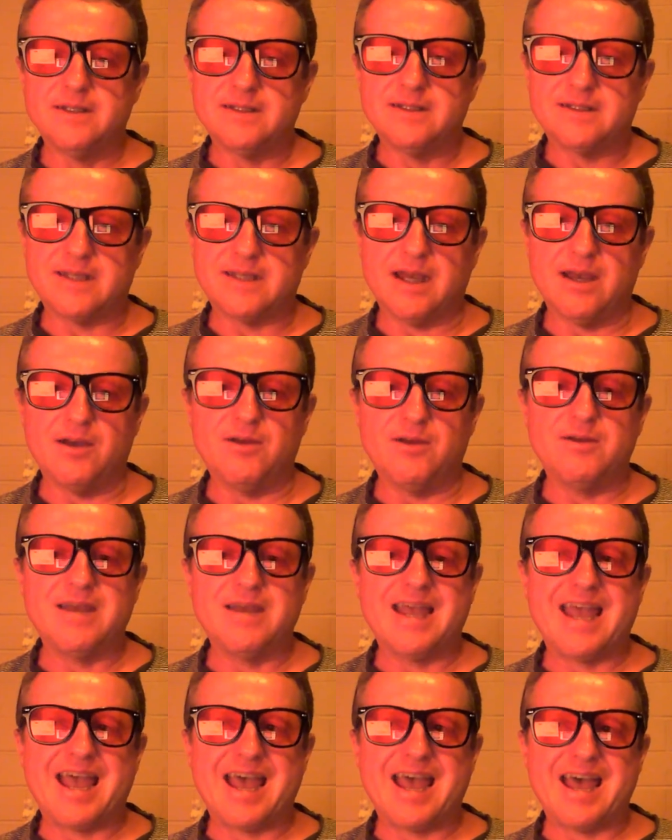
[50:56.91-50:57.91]
So
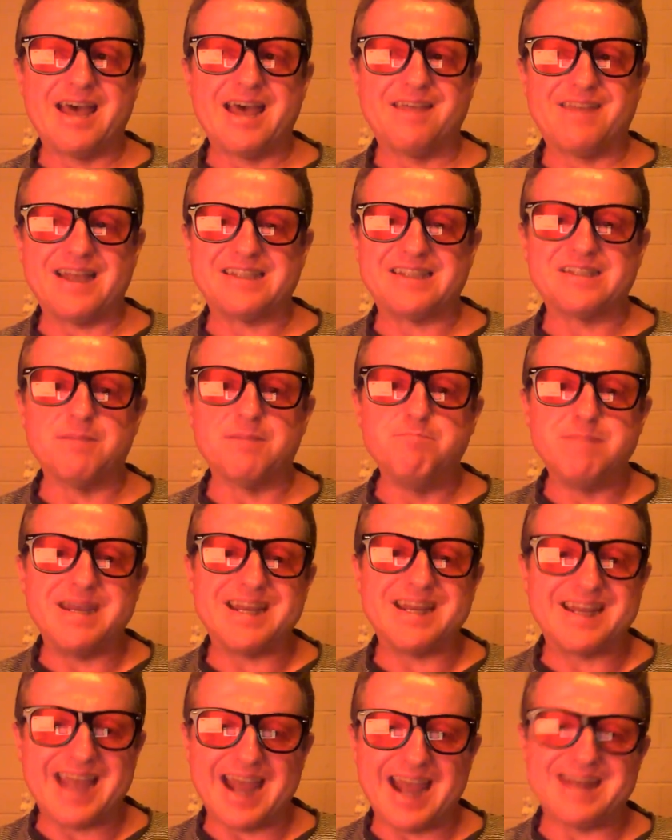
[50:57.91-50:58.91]
that's the
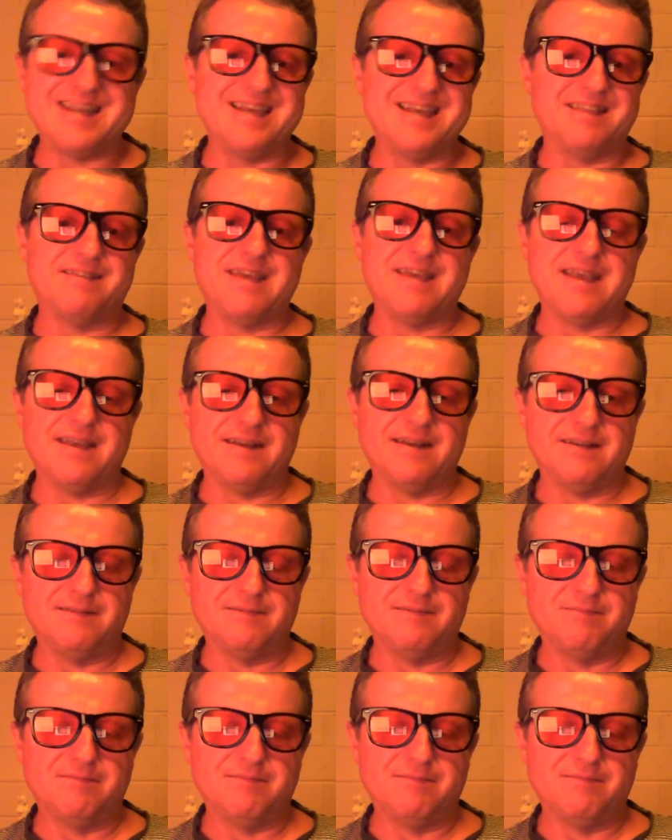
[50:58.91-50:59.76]
mitigating thing